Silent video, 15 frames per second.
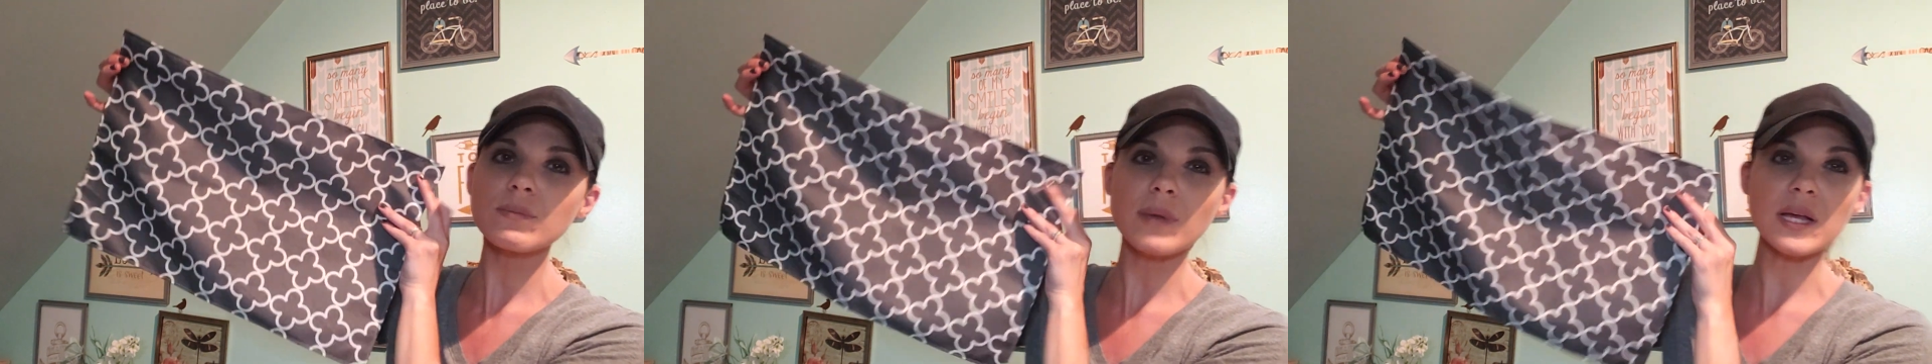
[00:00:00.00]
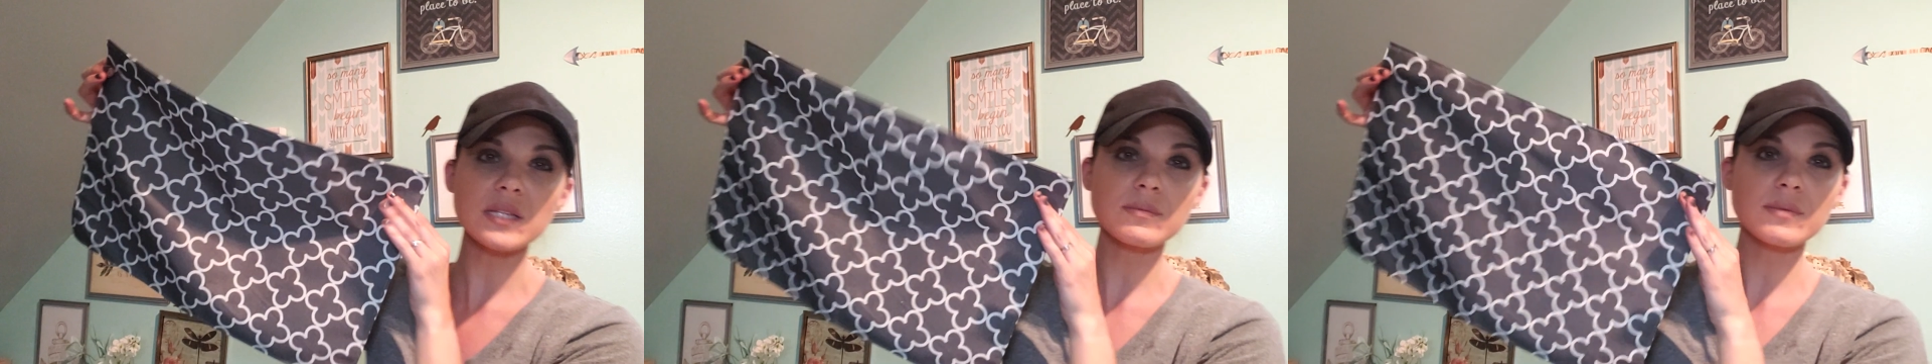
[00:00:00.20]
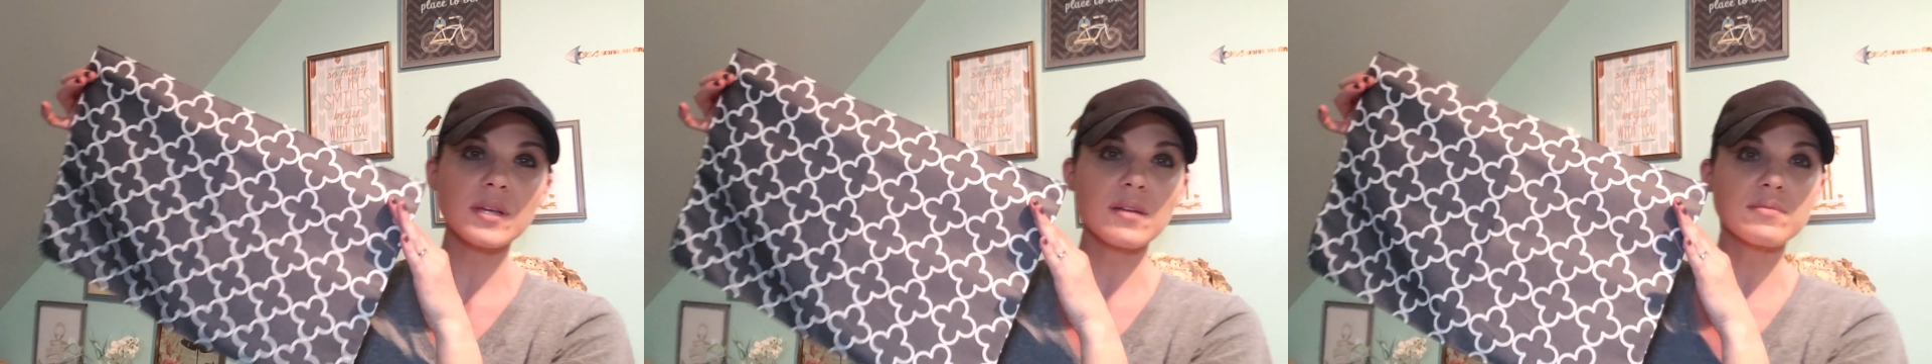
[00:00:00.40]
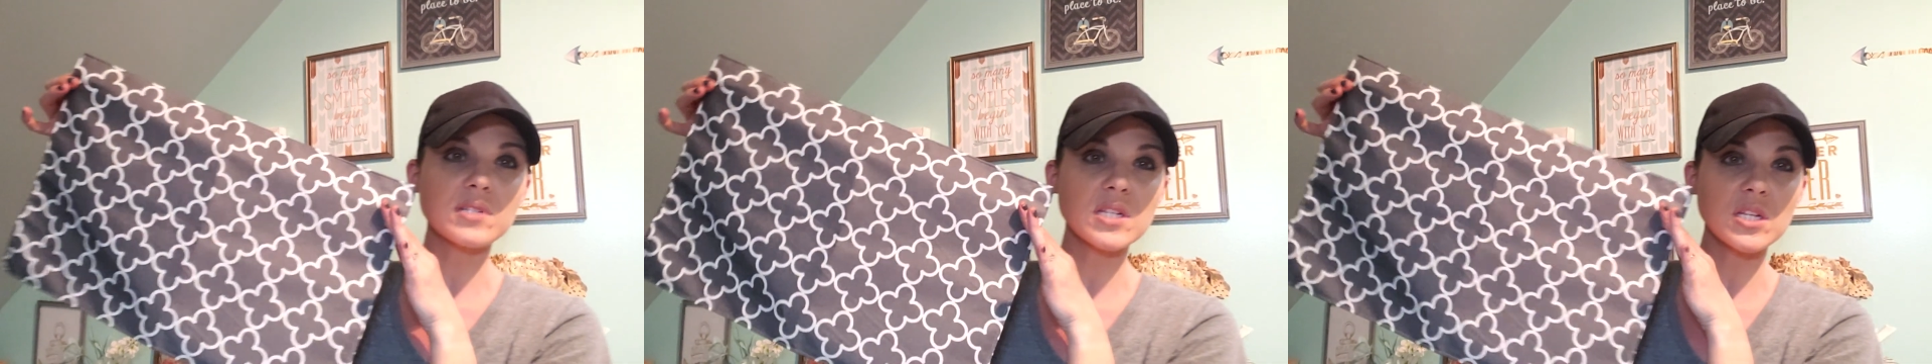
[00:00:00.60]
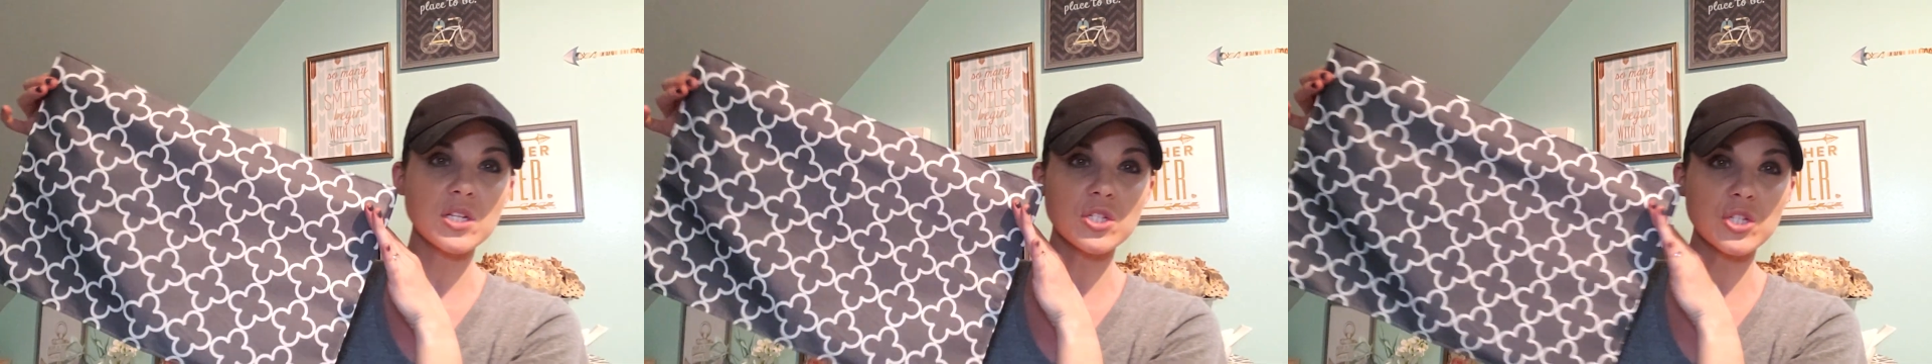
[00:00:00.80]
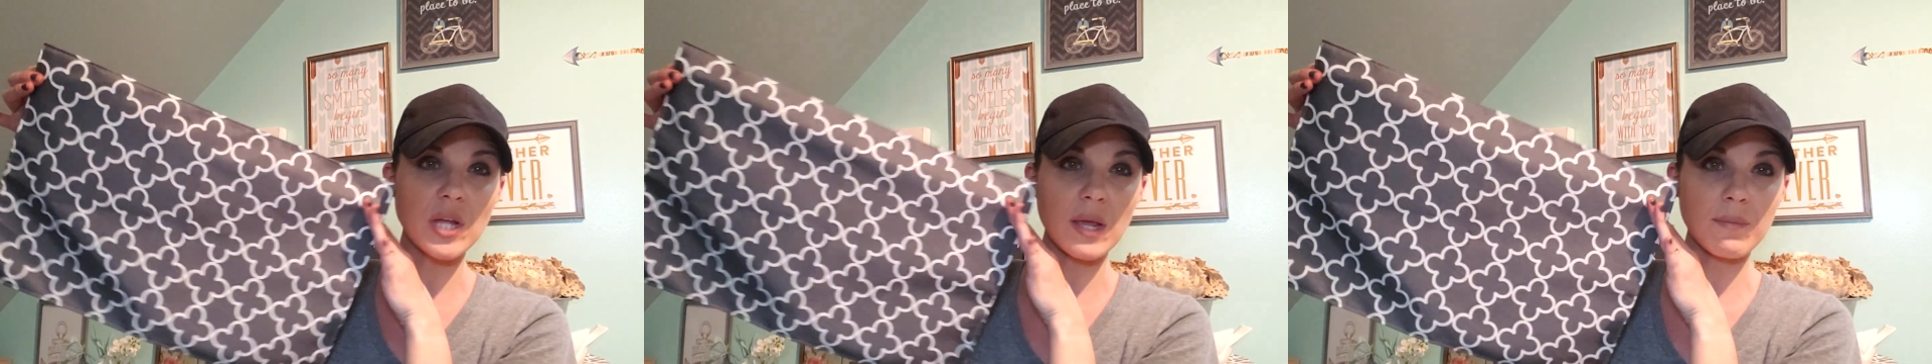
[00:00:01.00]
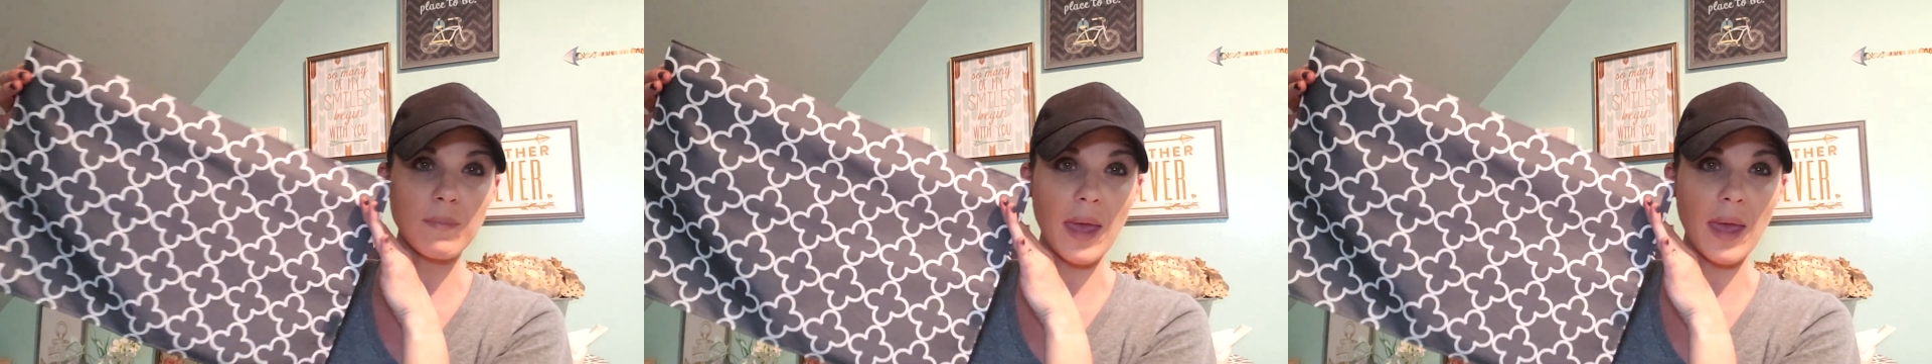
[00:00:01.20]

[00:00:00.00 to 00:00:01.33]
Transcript: reminds me of TJ